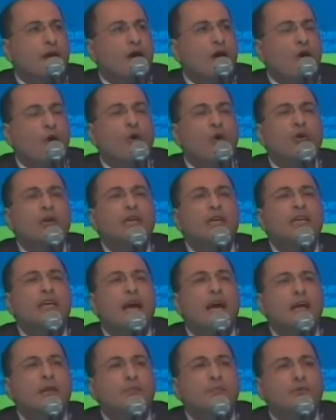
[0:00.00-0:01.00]
Only
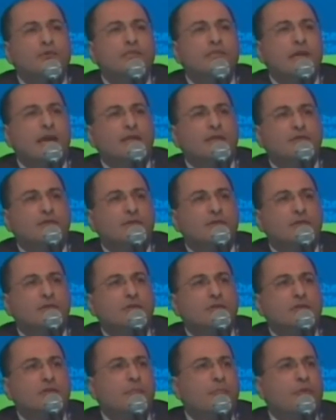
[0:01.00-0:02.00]
9%
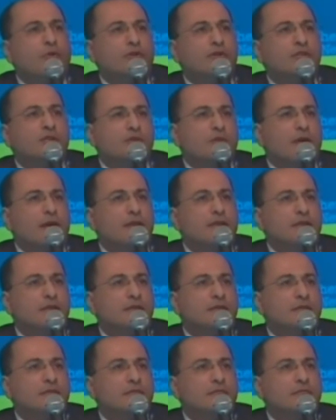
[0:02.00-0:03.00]
support the
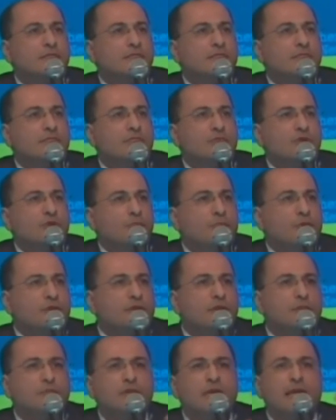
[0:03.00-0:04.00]
Israelis. You
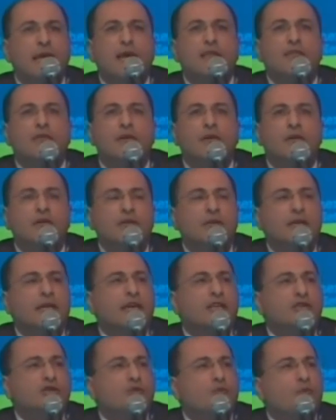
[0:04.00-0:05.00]
put them together, you
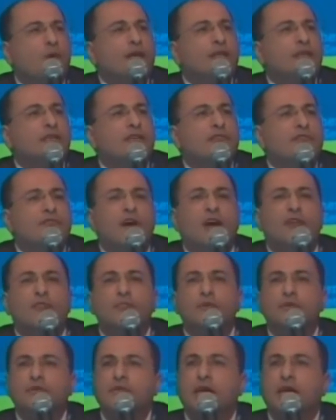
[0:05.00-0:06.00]
get
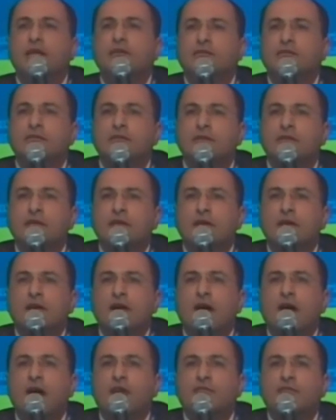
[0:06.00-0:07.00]
25%
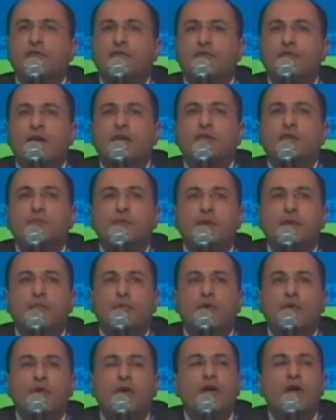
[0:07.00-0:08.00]
of the French
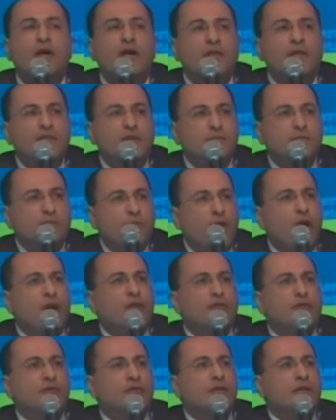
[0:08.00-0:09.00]
people that
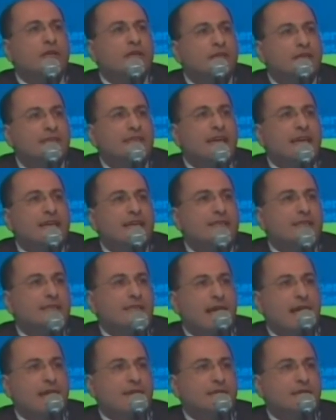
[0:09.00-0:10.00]
bothered to take a
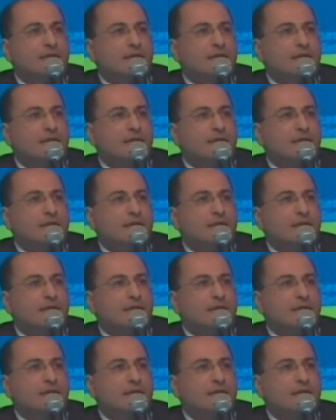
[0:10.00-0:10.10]
stand.